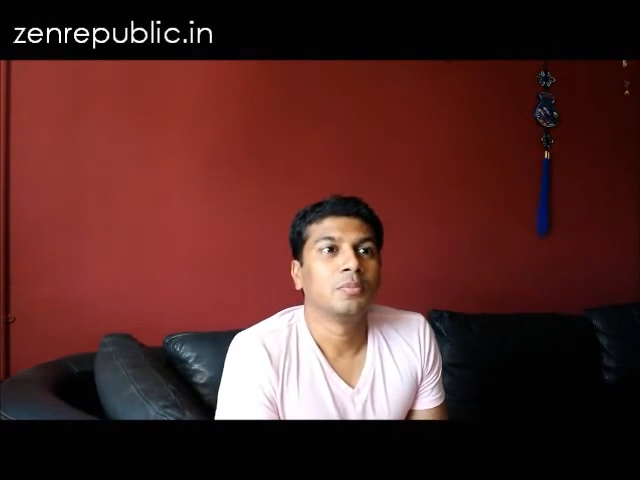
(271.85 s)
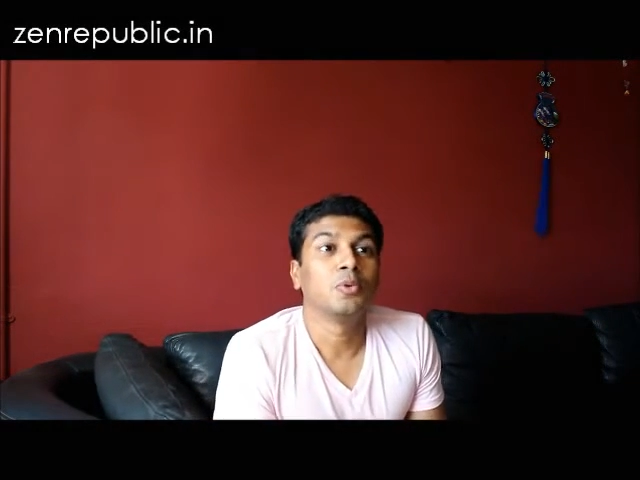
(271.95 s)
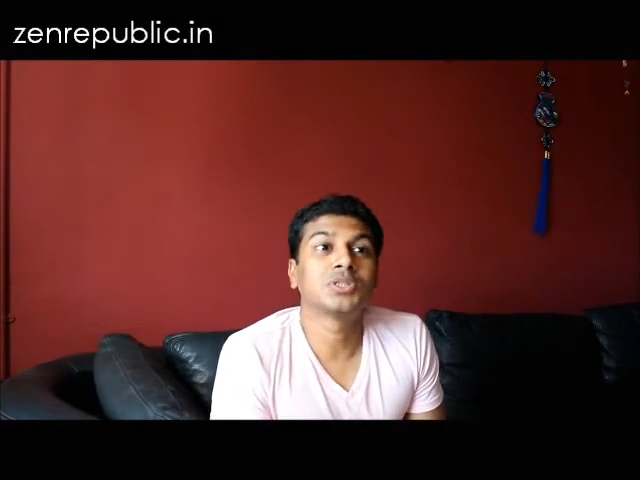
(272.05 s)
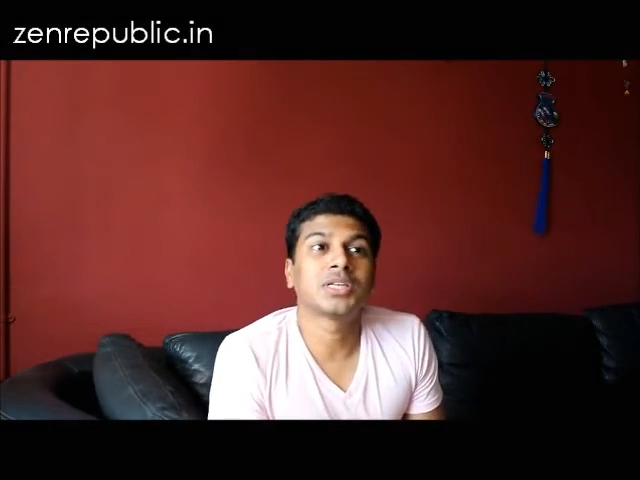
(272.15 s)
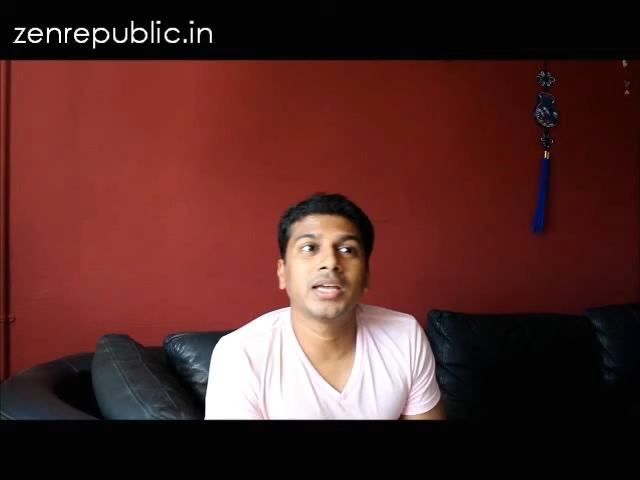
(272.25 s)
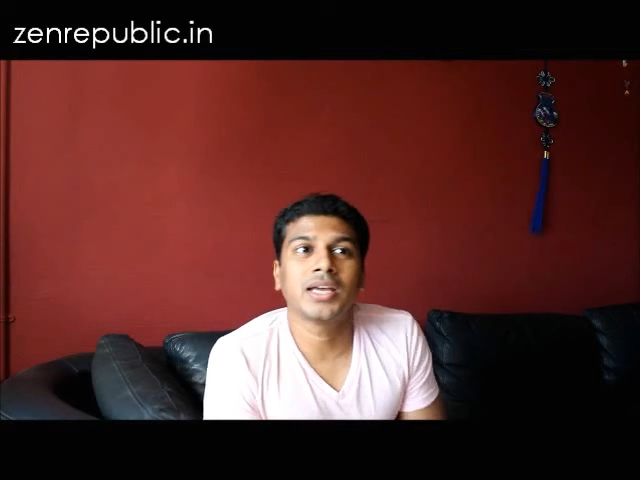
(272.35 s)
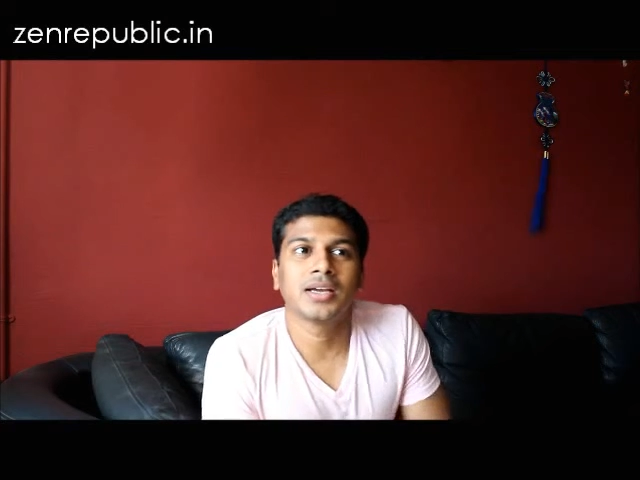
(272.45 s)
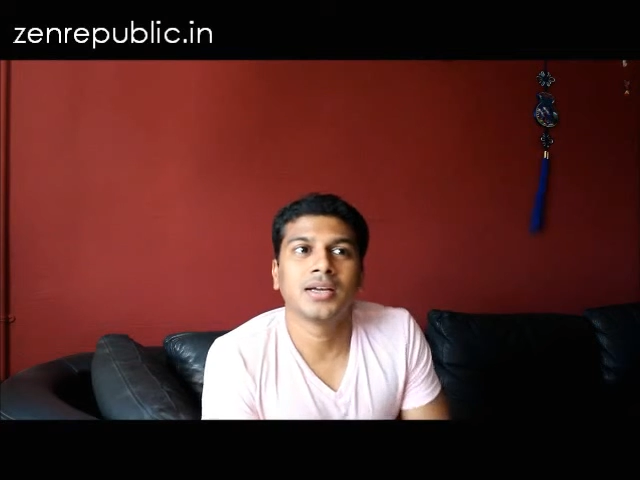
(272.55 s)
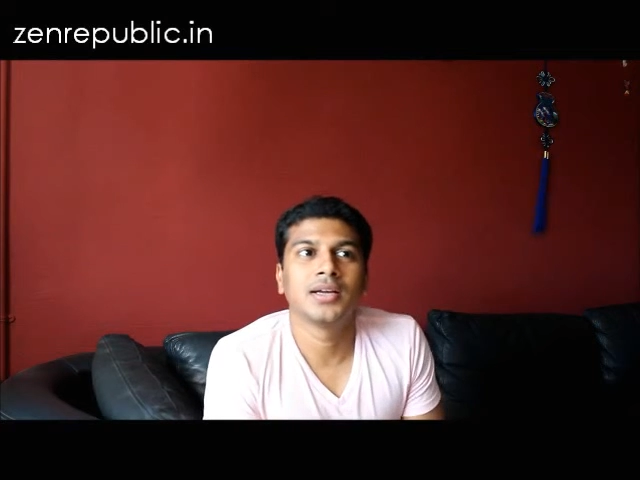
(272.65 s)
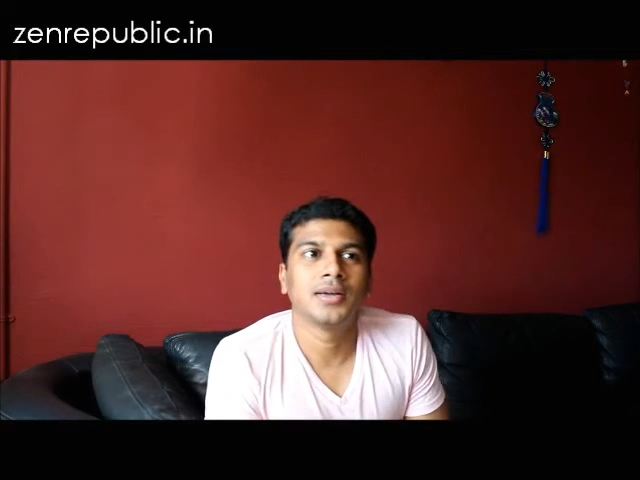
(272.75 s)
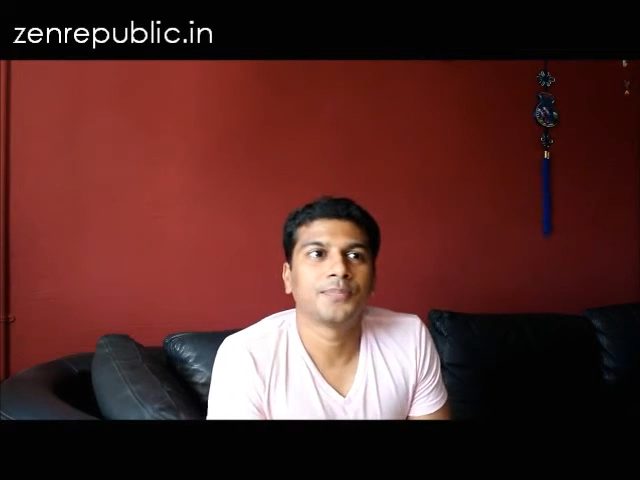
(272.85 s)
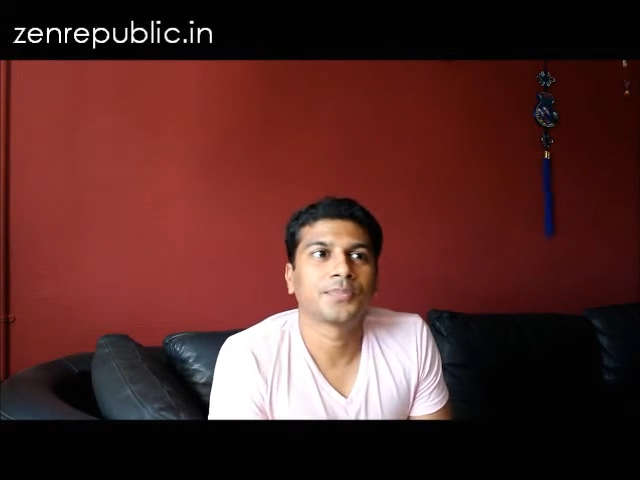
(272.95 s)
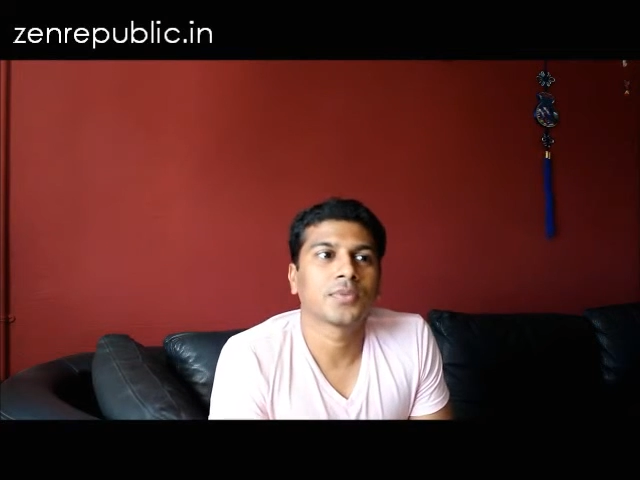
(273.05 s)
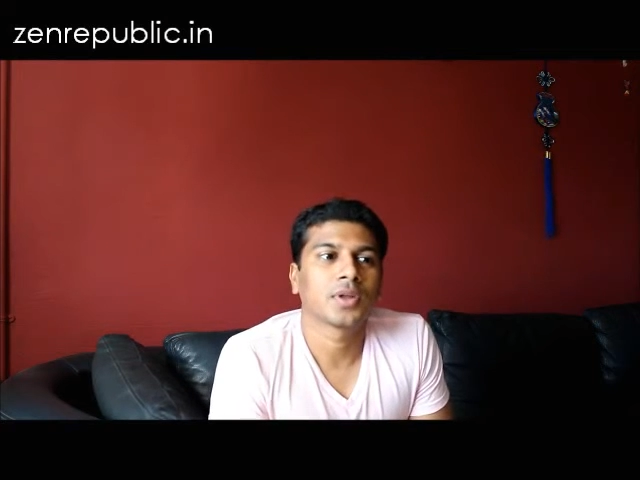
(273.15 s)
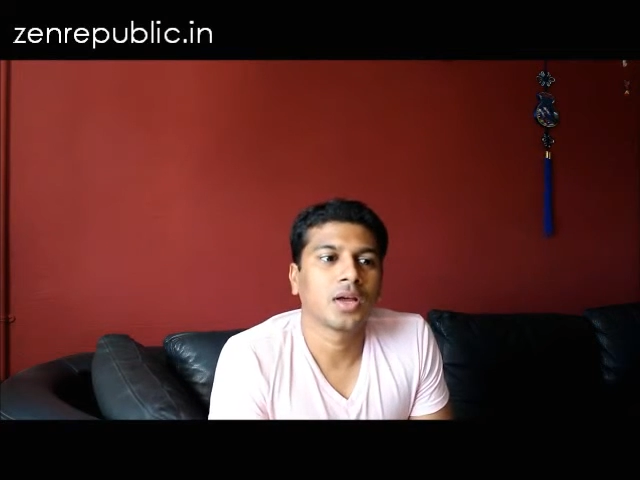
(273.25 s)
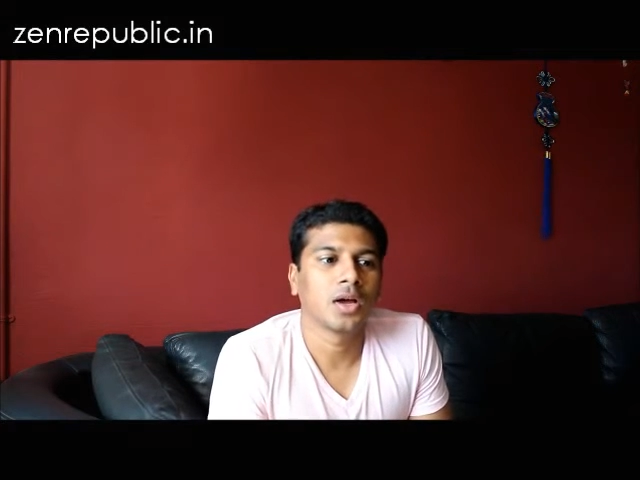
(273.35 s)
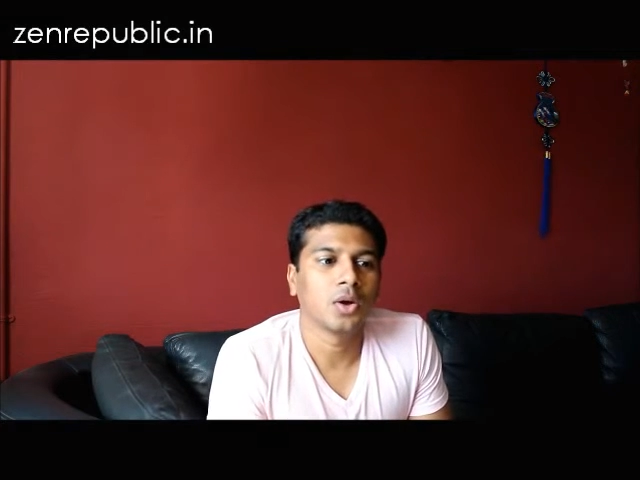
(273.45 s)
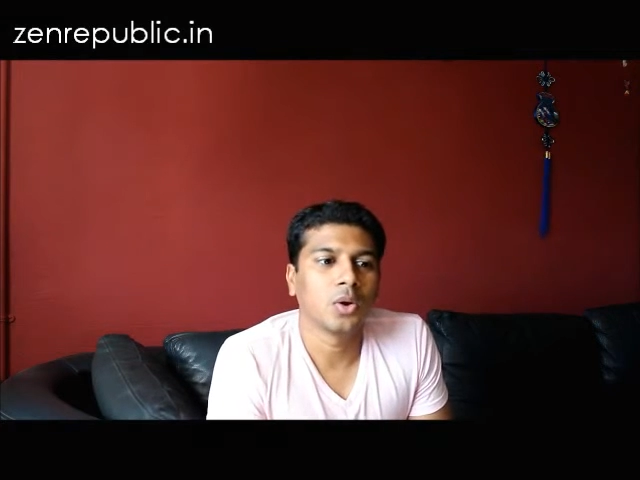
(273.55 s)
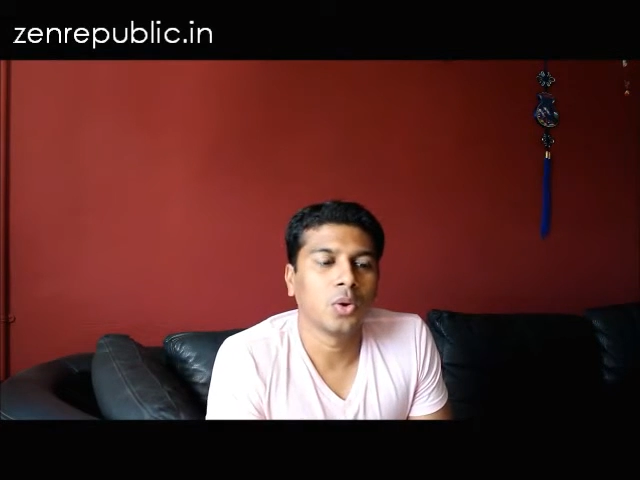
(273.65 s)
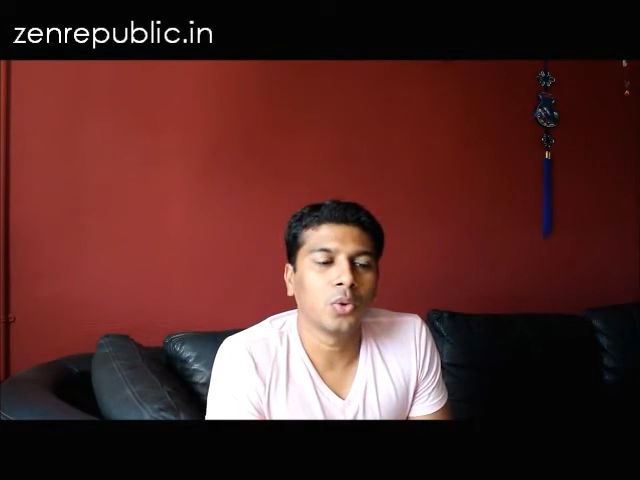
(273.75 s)
mostly
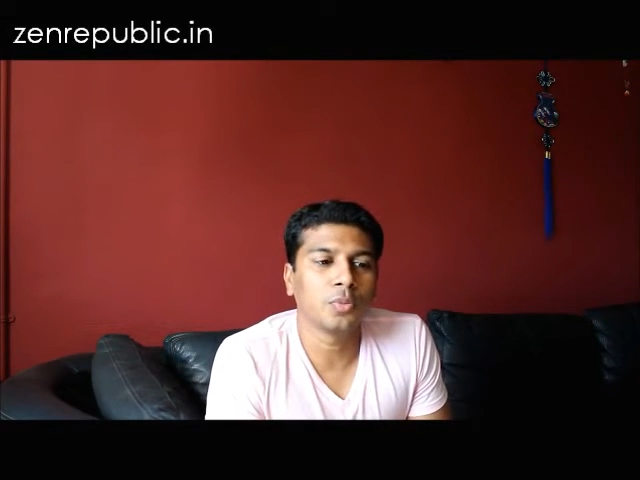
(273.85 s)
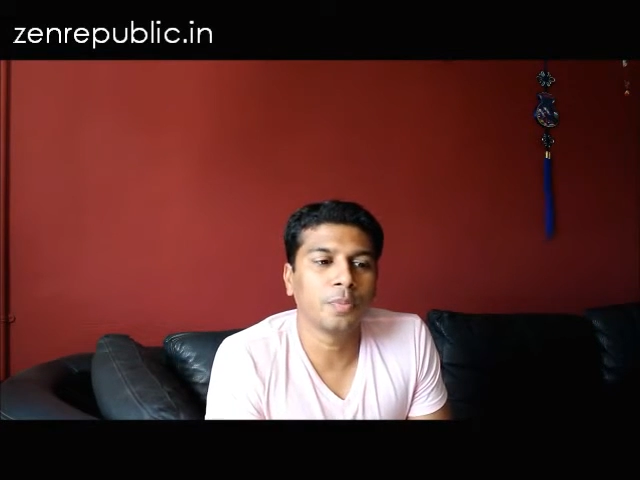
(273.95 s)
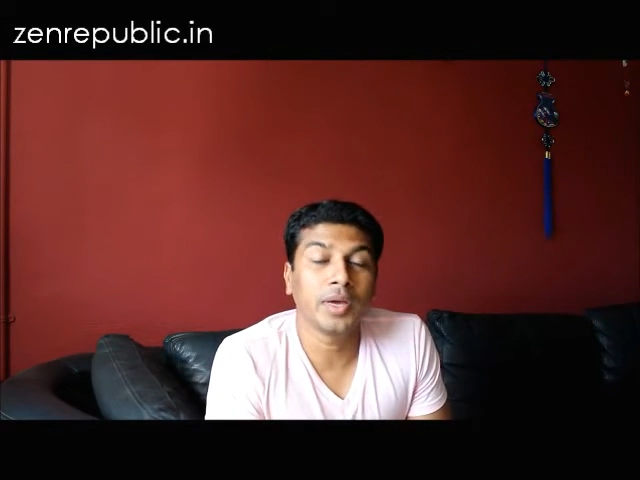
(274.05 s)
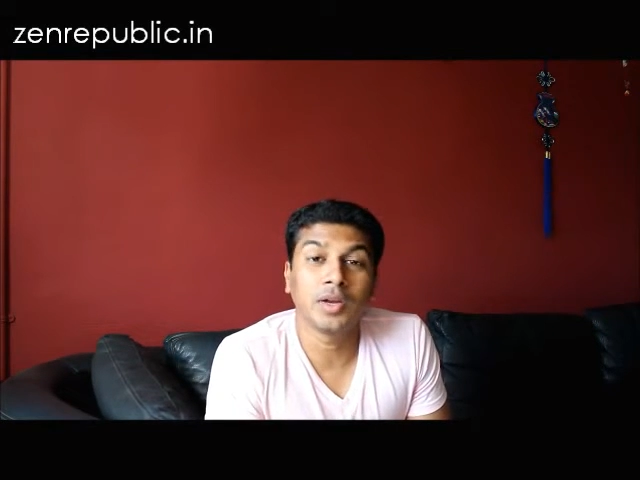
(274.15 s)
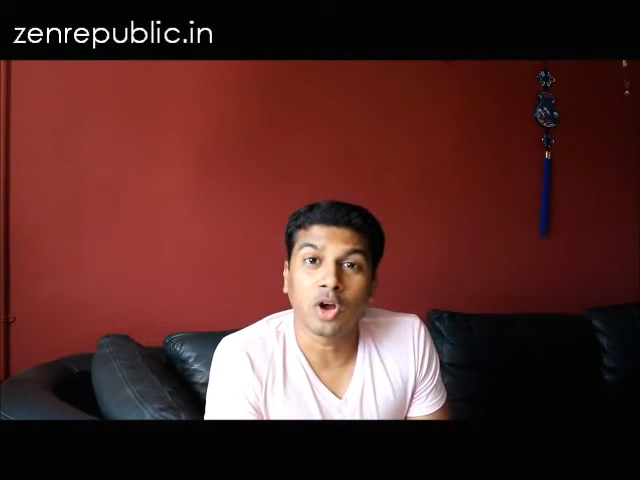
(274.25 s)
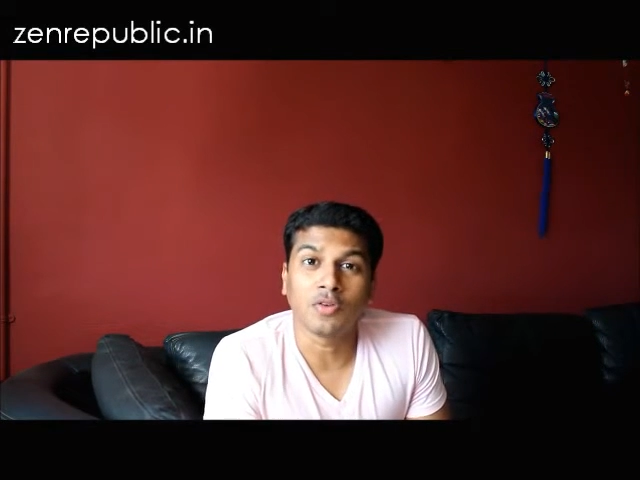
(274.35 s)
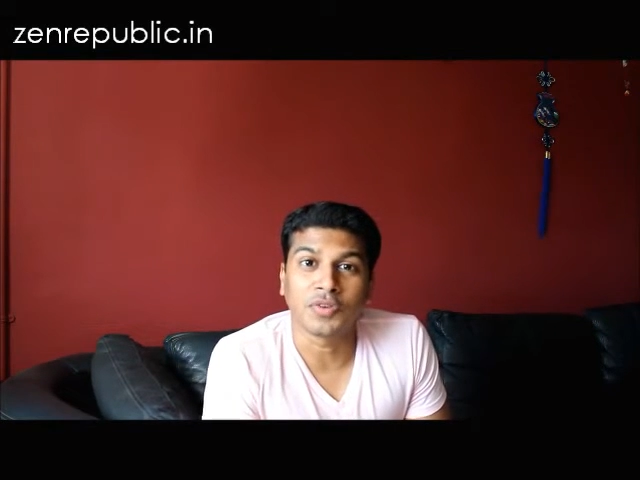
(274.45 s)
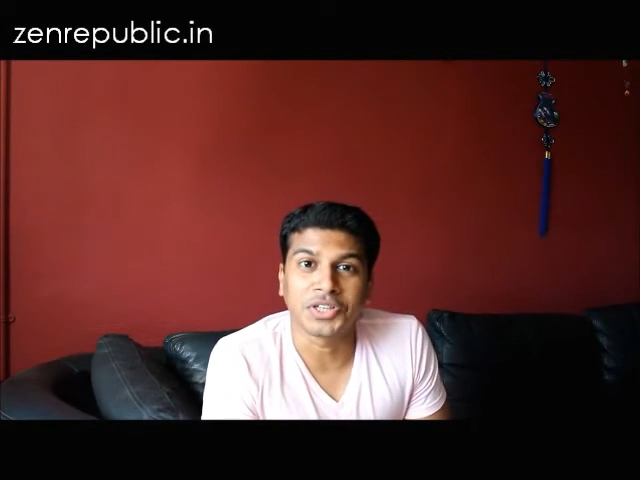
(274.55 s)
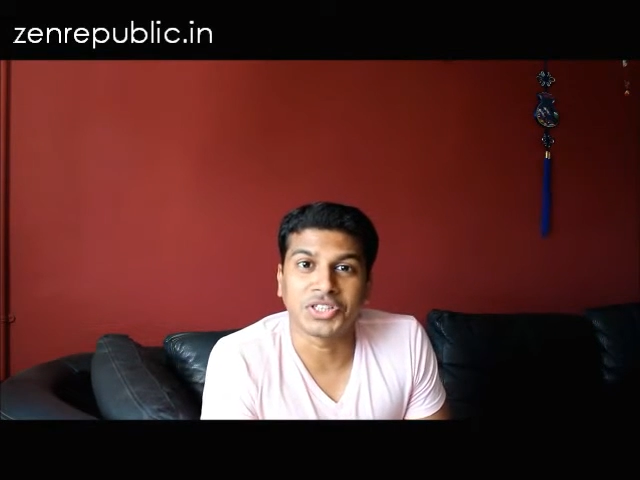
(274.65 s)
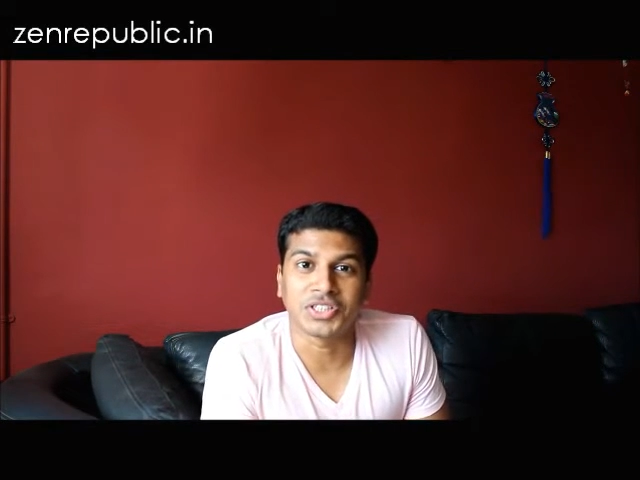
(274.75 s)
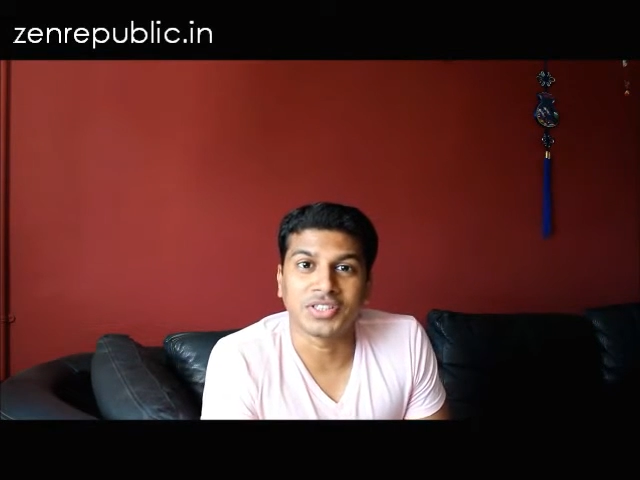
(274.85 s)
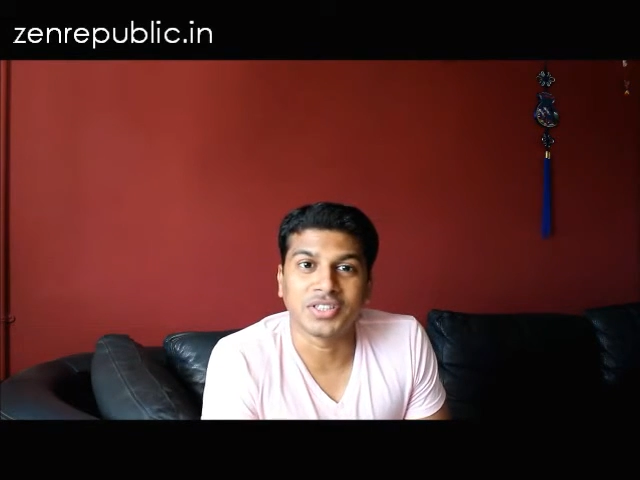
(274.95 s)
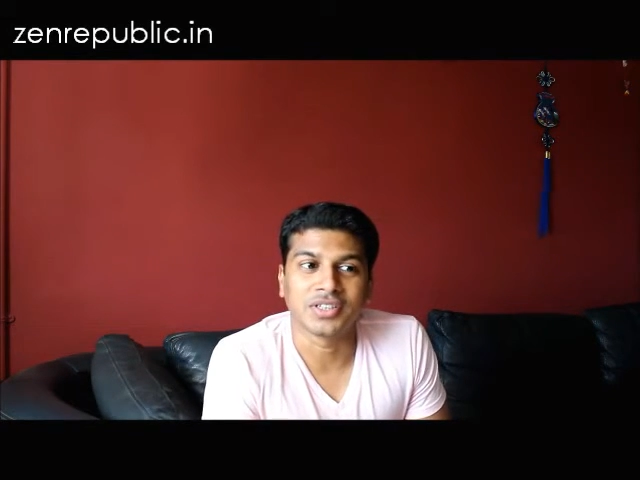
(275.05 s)
would be non-fiction.